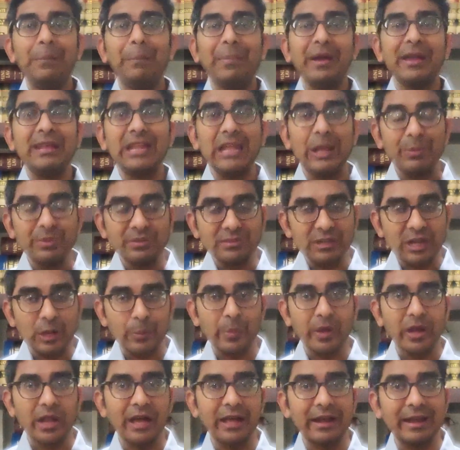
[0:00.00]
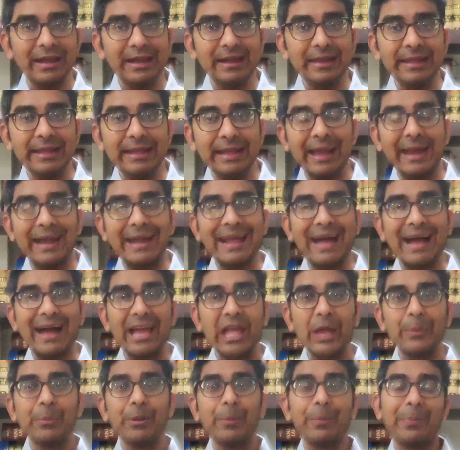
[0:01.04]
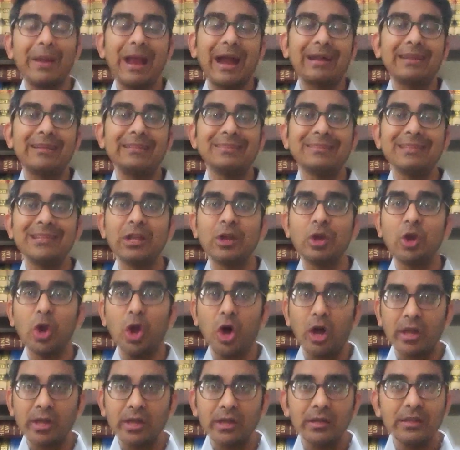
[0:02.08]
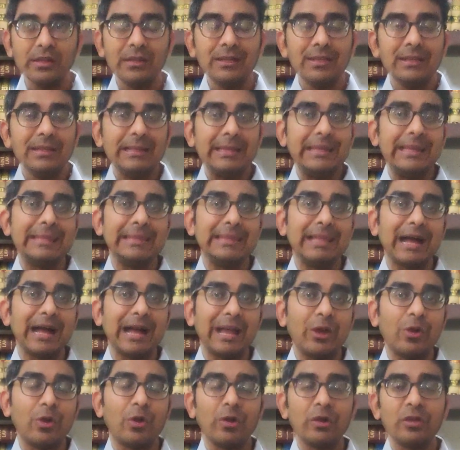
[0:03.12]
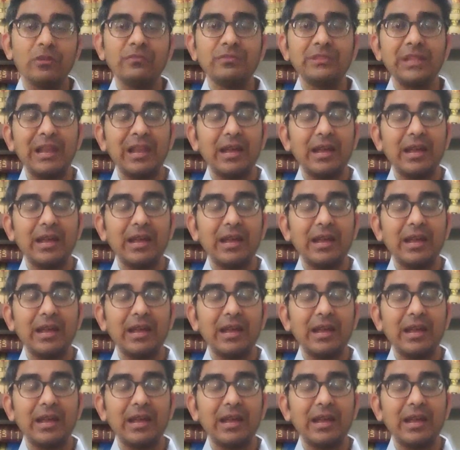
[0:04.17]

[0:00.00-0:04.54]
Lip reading: My name is Ramana Reddy and I am a practicing lawyer in the High Court of